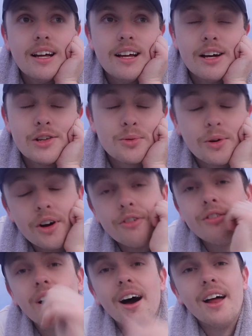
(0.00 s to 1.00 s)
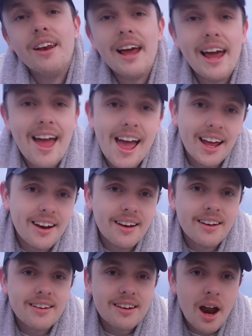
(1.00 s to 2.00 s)
it was real fun and
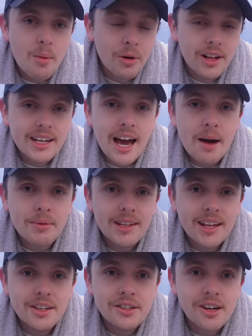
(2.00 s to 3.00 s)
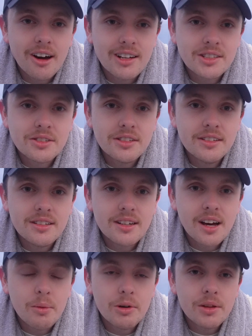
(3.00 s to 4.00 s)
I'm really happy that you guys could
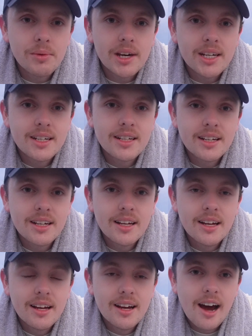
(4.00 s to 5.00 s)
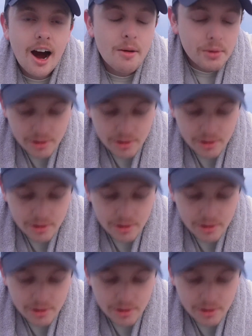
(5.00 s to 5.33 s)
come with me. I hope